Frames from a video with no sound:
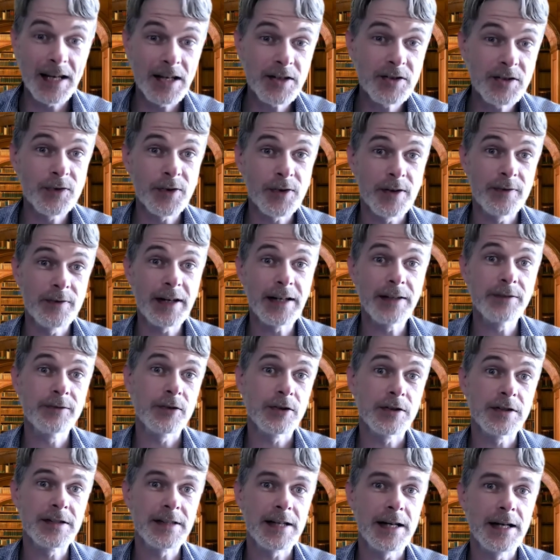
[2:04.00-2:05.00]
kiss for the very
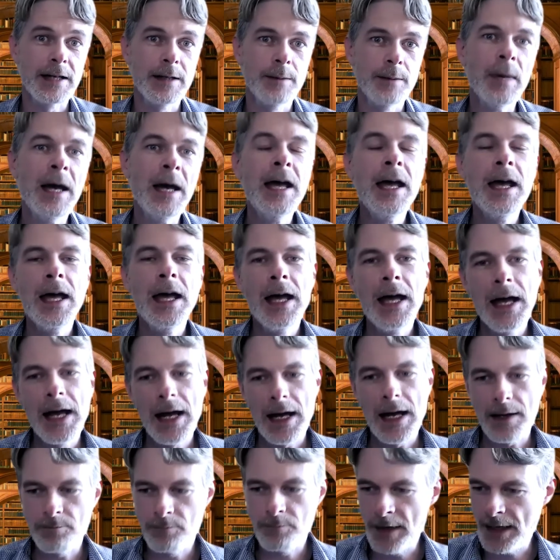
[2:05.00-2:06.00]
first time,
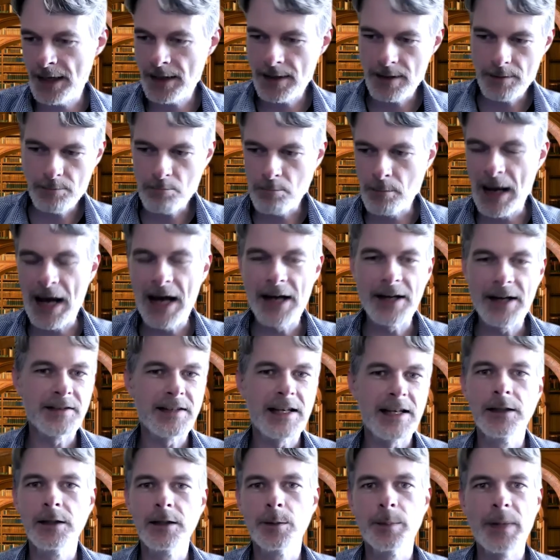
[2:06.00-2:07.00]
the man is
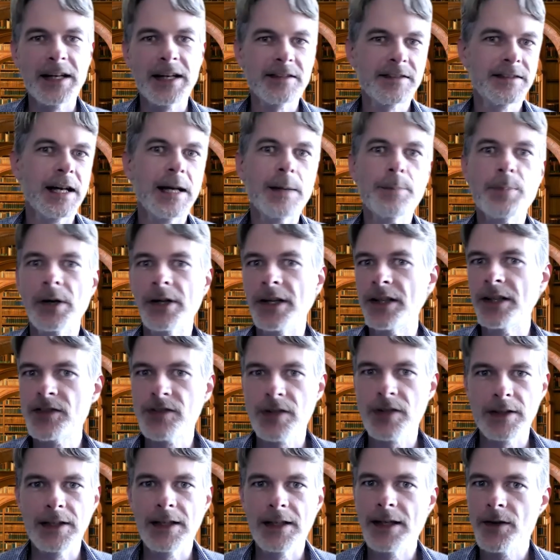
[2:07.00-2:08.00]
killed by a sniper and it's
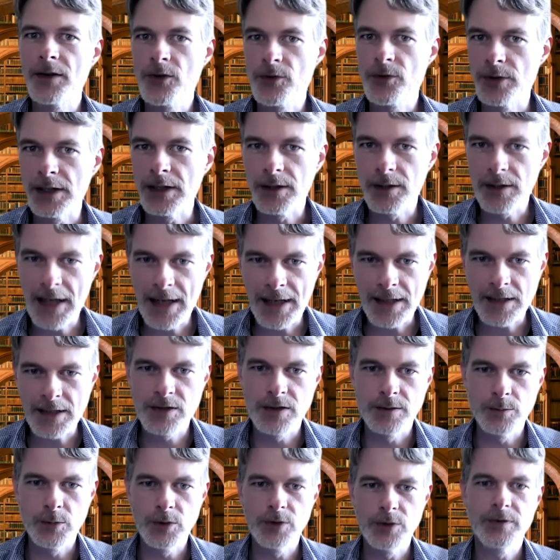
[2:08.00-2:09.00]
suddenly a thriller
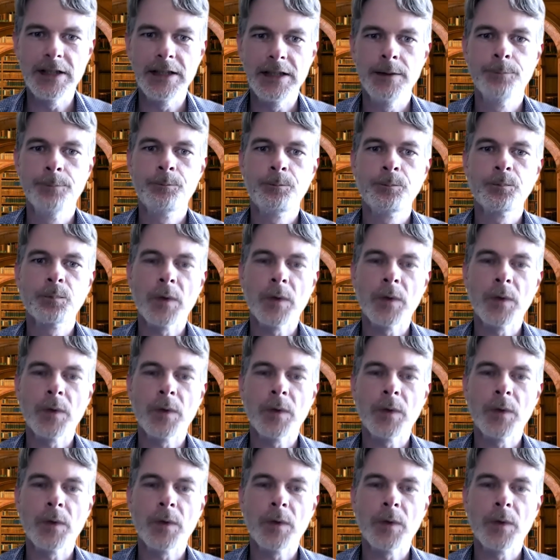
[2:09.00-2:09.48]
action movie.